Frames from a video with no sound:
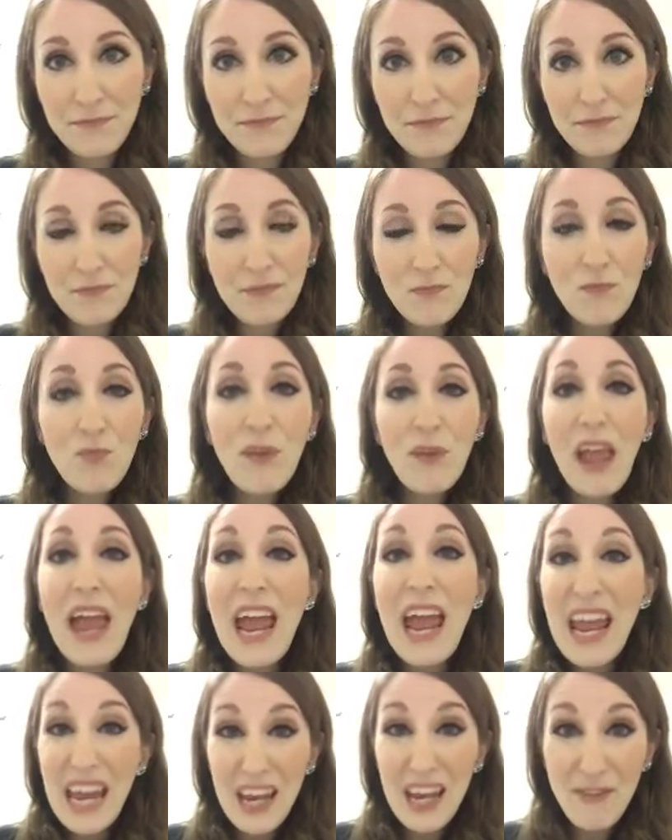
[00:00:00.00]
Okay.
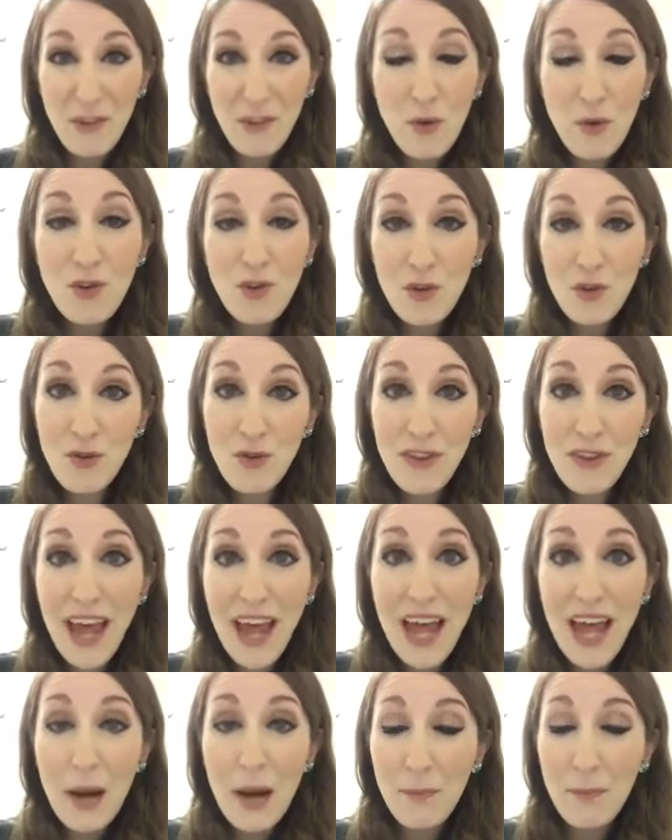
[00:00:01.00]
If you do do
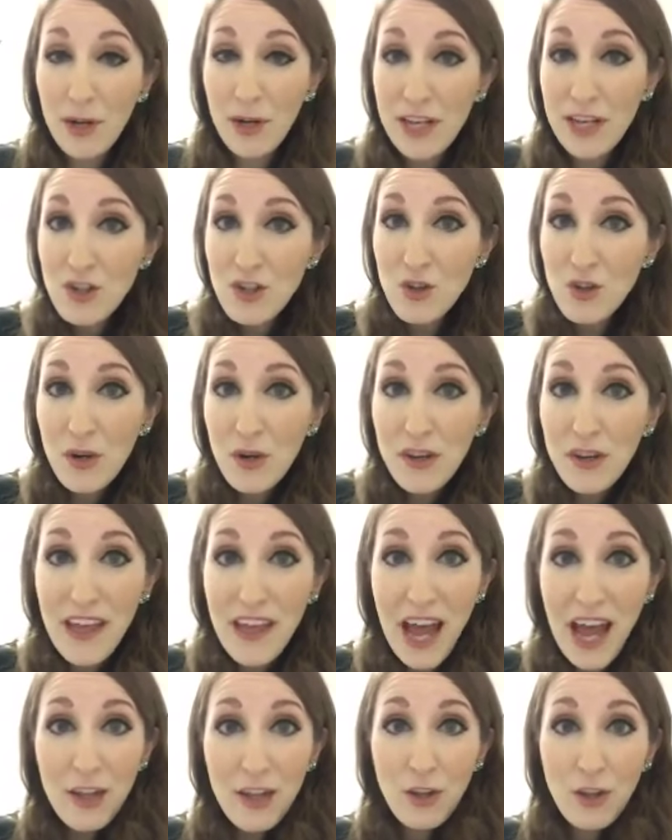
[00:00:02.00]
that, I'm pretty sure
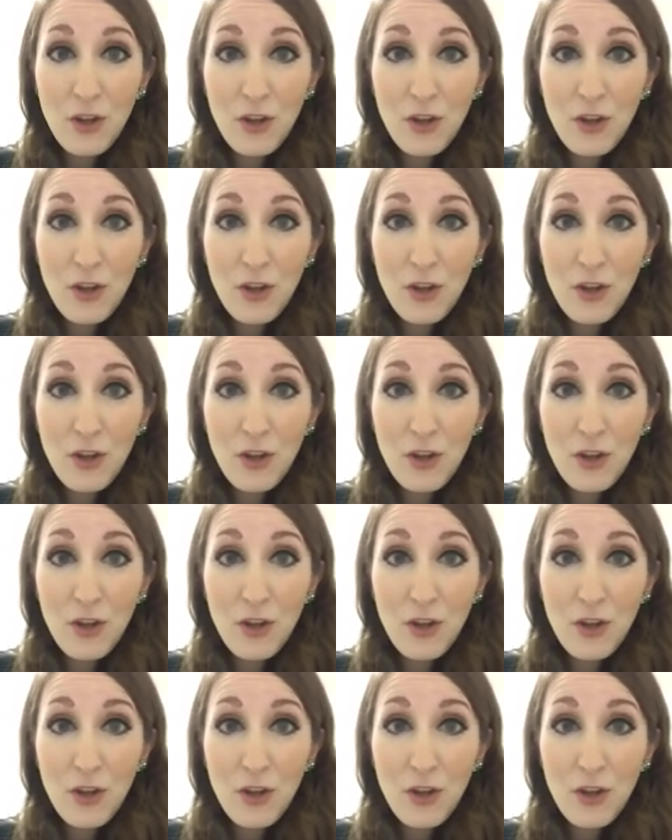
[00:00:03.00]
that